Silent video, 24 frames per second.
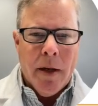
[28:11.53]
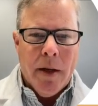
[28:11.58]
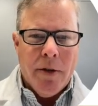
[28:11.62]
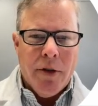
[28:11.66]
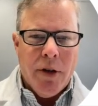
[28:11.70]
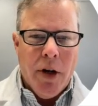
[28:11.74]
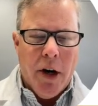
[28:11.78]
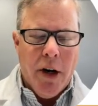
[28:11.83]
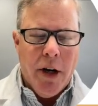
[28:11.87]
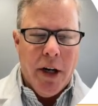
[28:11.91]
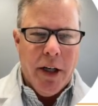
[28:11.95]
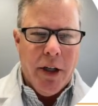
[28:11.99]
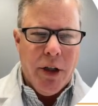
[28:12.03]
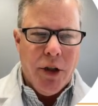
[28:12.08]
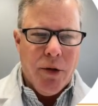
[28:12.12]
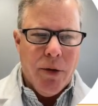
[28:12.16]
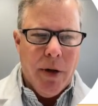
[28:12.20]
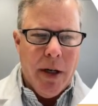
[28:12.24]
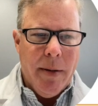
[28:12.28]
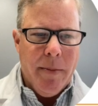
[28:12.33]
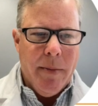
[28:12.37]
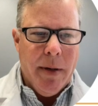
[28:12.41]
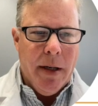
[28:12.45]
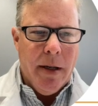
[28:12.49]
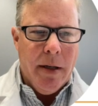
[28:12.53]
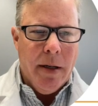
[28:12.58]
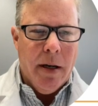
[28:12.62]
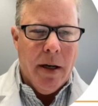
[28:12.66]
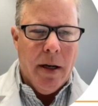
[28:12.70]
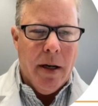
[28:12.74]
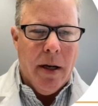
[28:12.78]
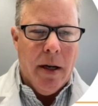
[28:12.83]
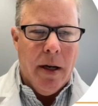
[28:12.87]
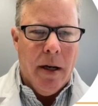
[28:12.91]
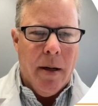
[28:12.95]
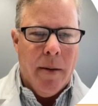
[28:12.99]
Targeted treatment
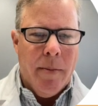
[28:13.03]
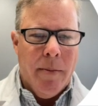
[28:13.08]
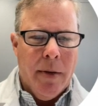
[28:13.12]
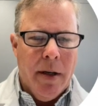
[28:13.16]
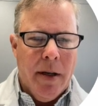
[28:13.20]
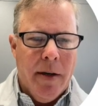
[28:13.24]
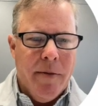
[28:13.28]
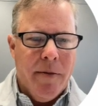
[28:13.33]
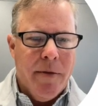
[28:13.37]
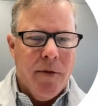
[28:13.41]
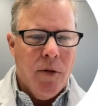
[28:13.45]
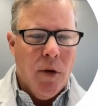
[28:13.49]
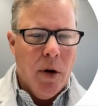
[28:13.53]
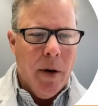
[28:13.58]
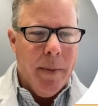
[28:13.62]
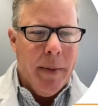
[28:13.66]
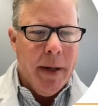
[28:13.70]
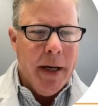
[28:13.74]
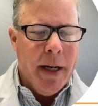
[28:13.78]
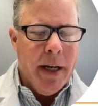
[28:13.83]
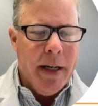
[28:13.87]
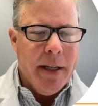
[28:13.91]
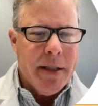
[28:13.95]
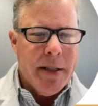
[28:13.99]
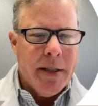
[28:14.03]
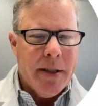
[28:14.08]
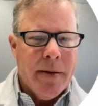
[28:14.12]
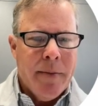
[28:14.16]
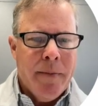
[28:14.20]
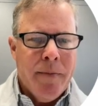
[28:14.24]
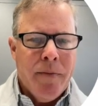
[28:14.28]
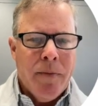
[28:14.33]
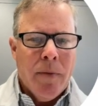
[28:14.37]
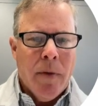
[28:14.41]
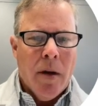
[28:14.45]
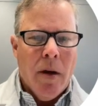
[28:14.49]
informing us
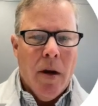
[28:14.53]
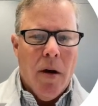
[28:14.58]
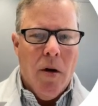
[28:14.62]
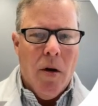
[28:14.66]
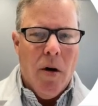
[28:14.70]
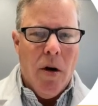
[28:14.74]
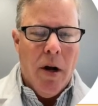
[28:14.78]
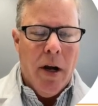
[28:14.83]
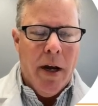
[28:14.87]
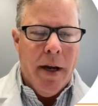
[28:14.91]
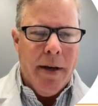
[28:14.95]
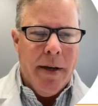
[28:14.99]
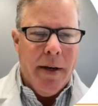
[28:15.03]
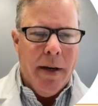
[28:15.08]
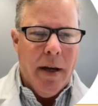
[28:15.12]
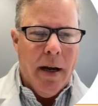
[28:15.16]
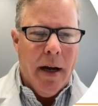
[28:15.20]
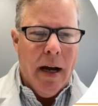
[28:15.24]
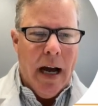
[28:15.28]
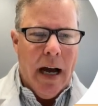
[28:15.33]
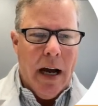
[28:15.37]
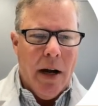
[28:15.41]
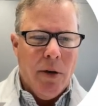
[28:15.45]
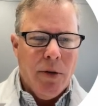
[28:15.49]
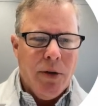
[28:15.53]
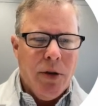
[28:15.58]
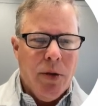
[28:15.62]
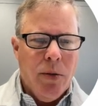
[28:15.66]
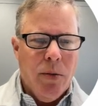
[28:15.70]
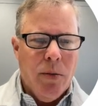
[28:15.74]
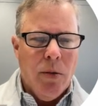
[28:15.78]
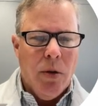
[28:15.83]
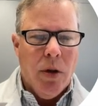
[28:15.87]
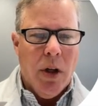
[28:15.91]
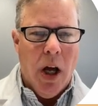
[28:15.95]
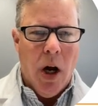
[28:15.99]
on how
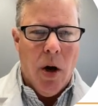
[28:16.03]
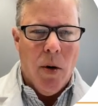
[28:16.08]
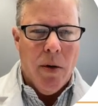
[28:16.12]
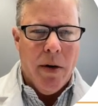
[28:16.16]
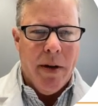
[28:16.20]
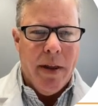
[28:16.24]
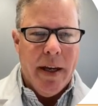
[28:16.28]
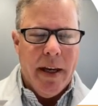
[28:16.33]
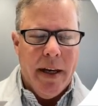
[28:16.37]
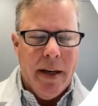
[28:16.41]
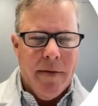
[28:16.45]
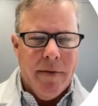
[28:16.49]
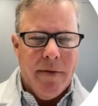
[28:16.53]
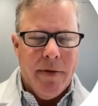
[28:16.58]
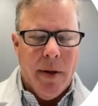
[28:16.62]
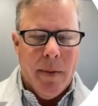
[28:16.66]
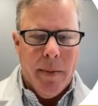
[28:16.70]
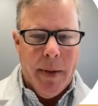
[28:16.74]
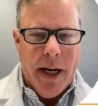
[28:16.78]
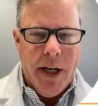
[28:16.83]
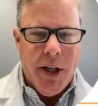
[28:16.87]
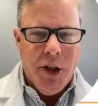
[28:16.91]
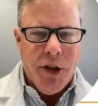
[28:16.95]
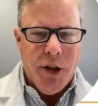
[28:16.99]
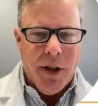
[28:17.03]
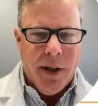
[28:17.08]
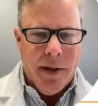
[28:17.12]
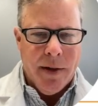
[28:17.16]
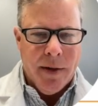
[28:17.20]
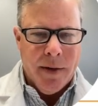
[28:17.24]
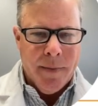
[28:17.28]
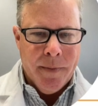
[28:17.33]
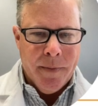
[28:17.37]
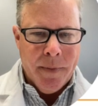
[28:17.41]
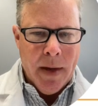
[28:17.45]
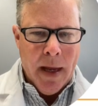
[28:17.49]
to lower the
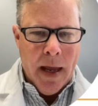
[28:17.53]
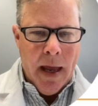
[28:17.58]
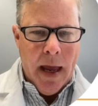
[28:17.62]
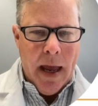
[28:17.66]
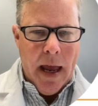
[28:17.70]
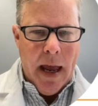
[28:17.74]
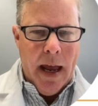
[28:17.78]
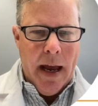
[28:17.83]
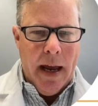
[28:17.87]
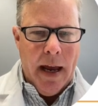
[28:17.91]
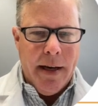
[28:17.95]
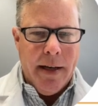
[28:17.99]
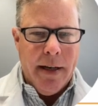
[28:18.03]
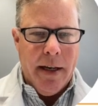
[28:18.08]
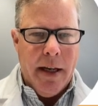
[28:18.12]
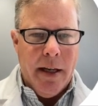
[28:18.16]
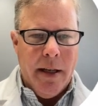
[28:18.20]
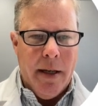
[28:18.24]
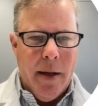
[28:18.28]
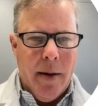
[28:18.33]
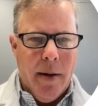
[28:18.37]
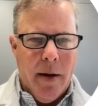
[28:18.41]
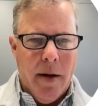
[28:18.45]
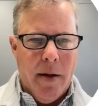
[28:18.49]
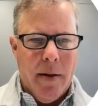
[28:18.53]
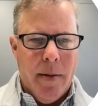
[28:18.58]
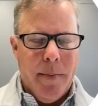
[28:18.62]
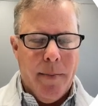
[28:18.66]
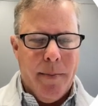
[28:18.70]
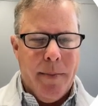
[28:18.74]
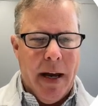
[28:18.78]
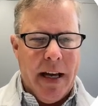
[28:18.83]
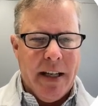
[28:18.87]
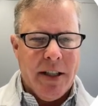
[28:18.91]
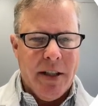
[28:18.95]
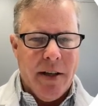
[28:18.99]
inflammation. And in the
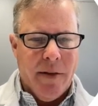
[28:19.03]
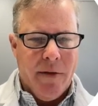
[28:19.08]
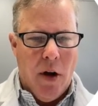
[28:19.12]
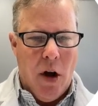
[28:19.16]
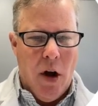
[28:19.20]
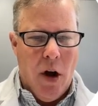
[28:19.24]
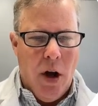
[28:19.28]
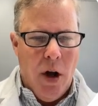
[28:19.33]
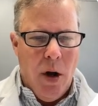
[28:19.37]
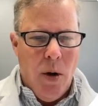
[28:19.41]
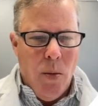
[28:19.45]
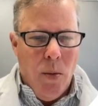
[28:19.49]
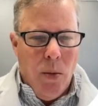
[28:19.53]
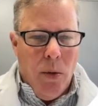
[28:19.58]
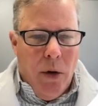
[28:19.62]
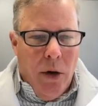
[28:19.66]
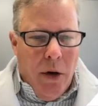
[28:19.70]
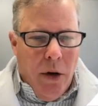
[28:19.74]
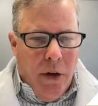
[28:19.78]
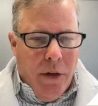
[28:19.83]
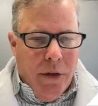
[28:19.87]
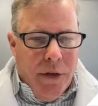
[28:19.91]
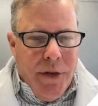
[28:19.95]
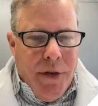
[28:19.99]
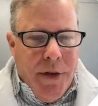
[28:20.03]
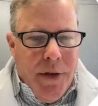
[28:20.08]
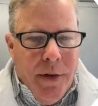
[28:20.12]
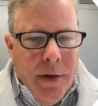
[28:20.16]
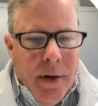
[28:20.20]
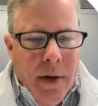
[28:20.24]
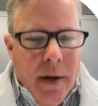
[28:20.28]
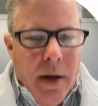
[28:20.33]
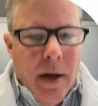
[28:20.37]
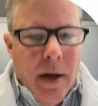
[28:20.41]
best of all worlds,